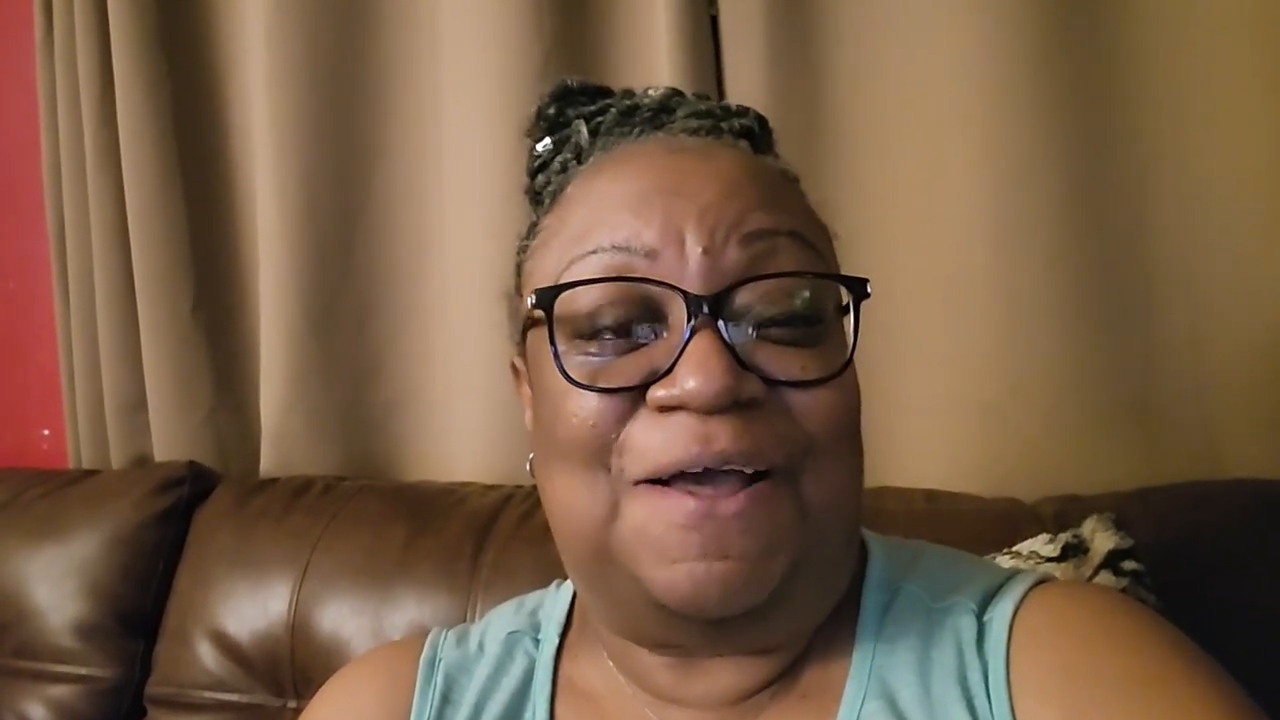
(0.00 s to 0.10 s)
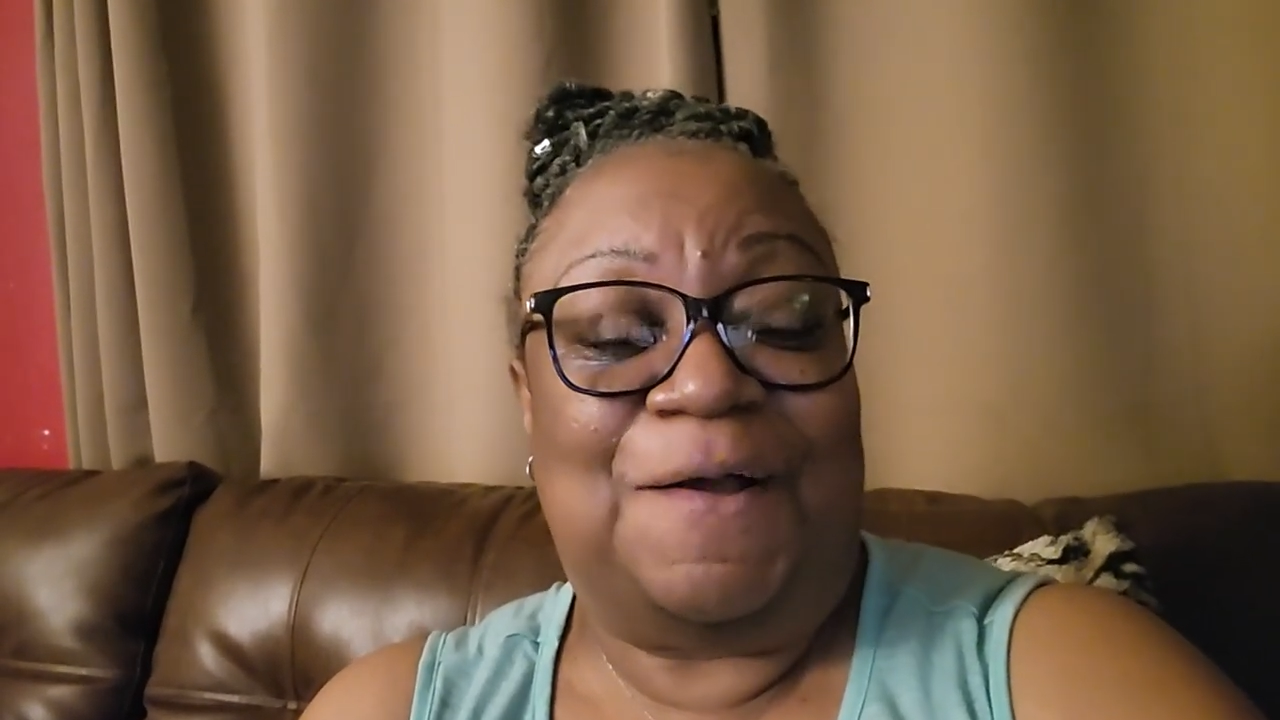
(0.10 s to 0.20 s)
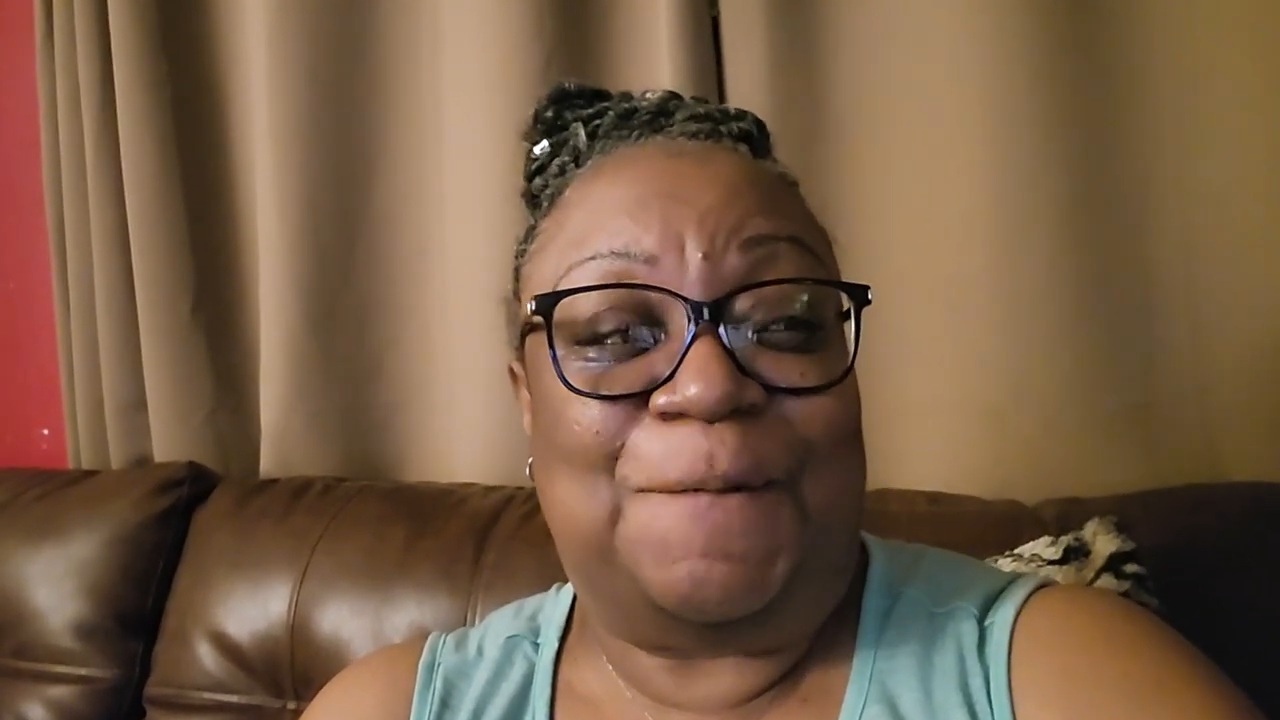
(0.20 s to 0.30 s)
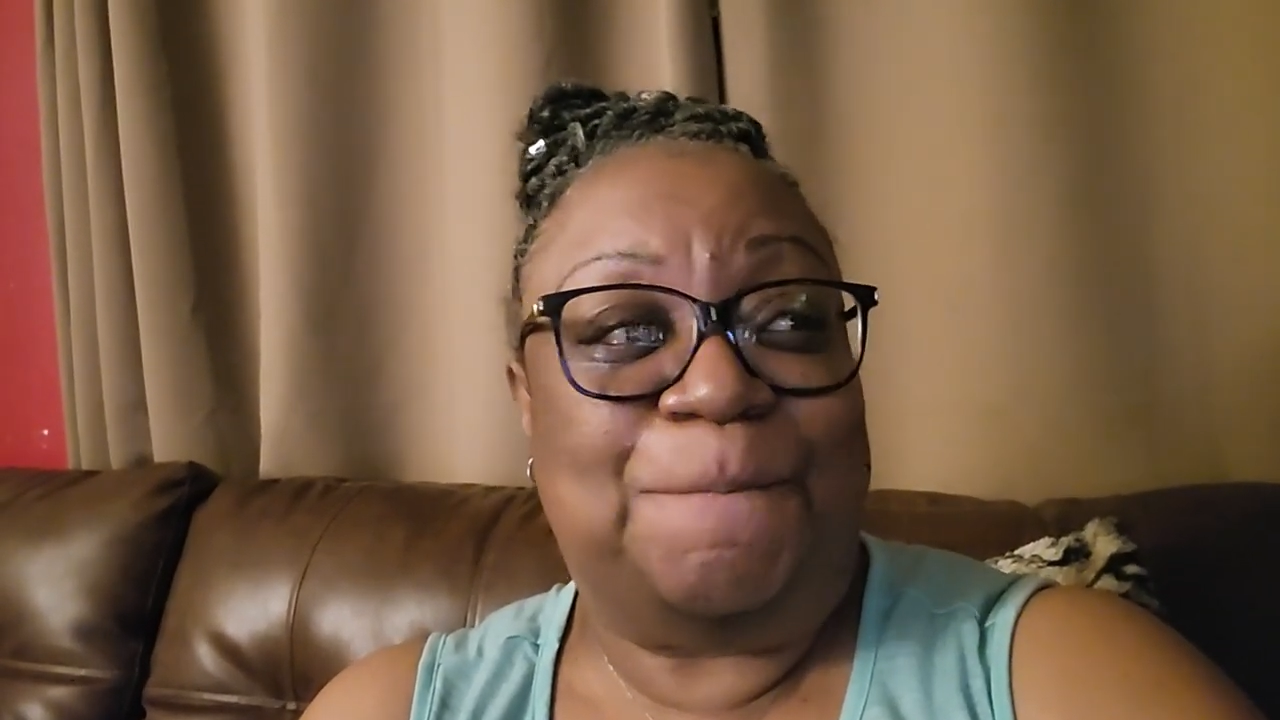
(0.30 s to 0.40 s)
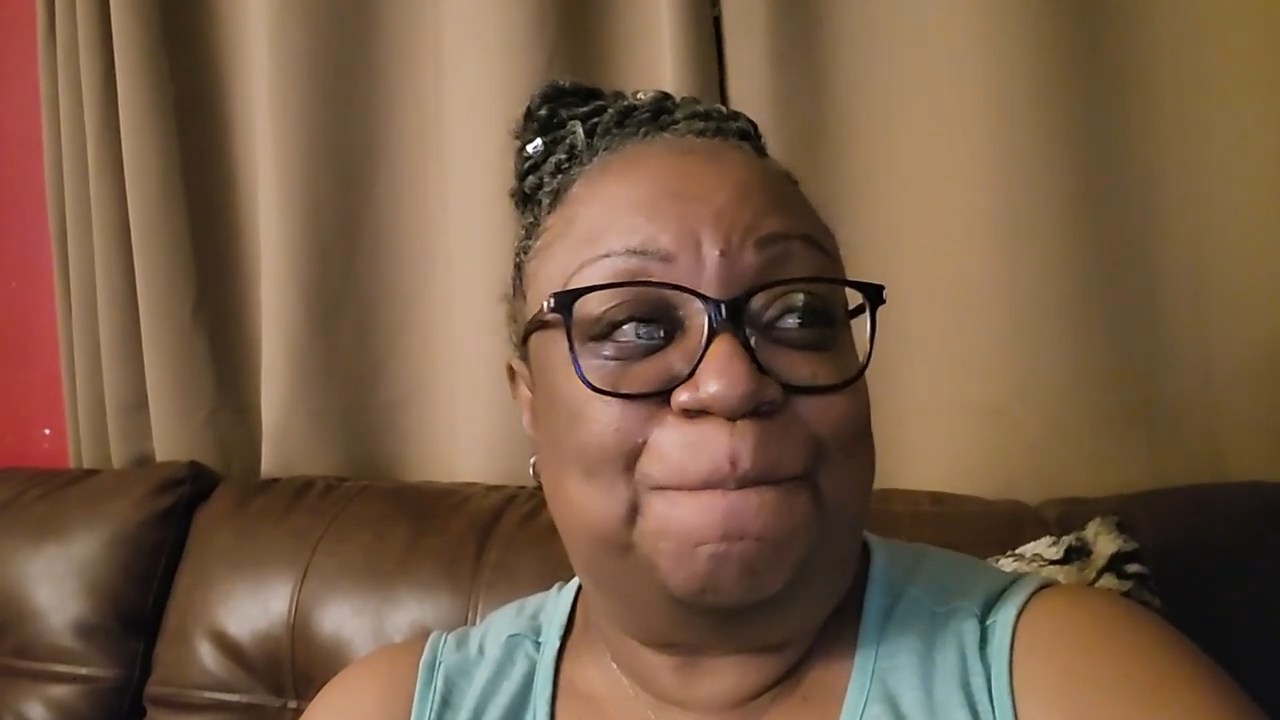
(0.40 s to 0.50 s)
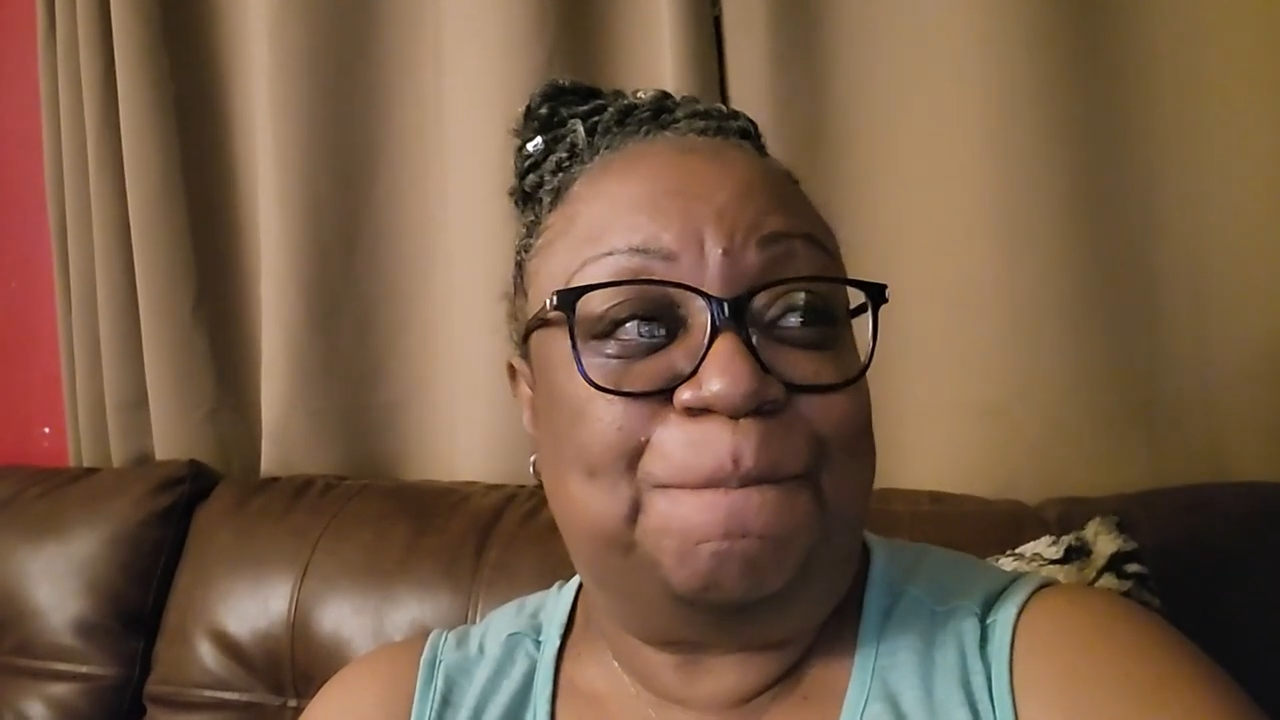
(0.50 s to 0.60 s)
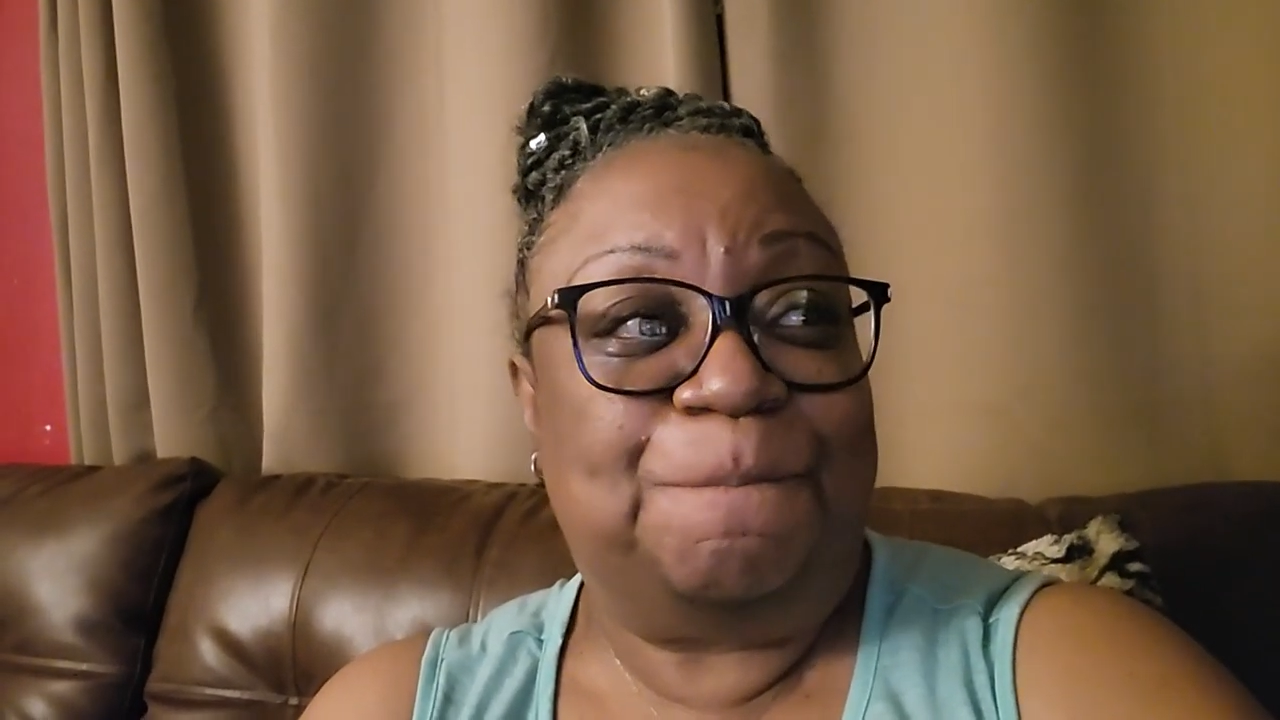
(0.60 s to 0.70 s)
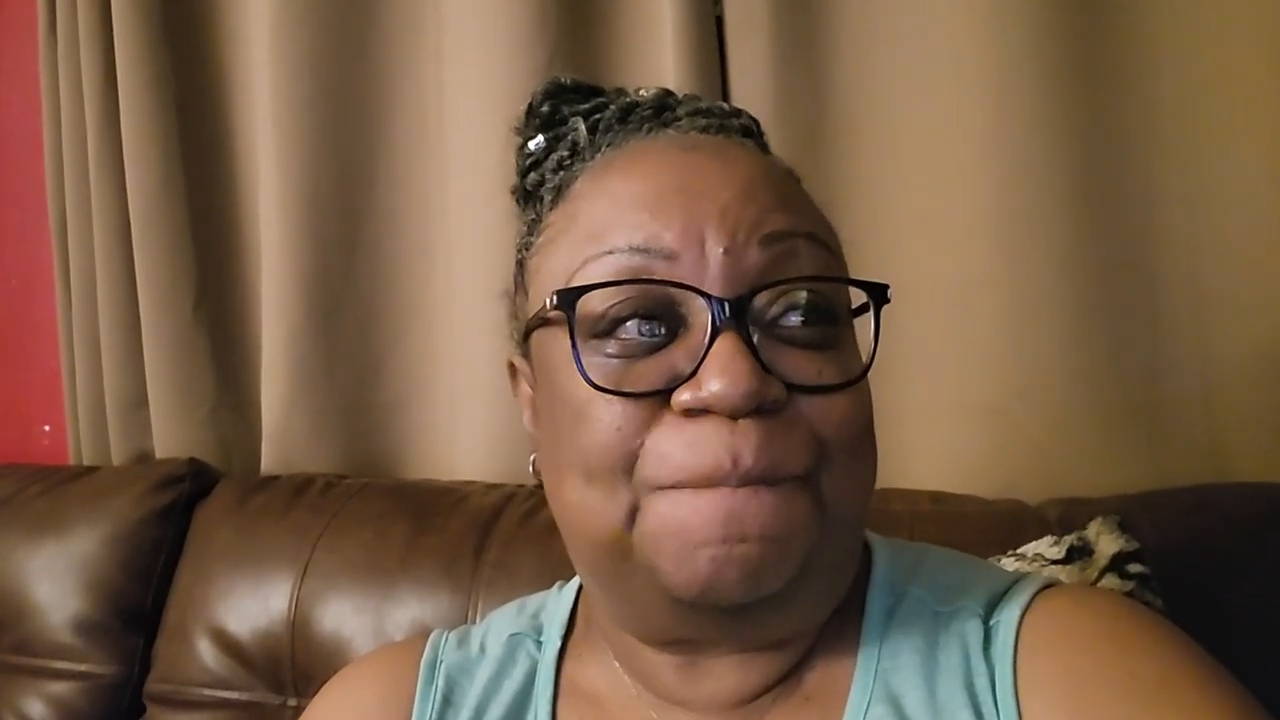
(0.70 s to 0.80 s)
um,